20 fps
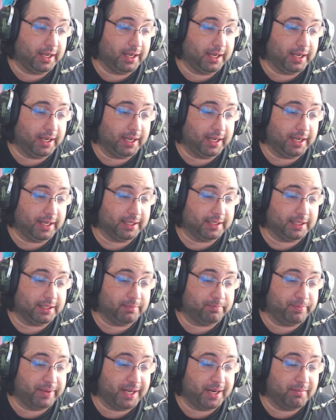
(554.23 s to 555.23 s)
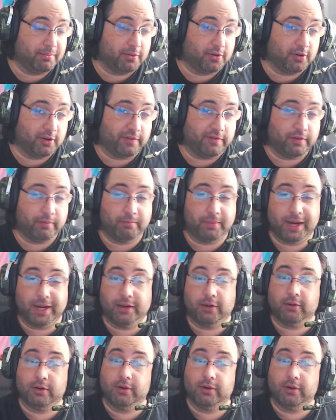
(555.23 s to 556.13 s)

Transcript: it's been more of a minor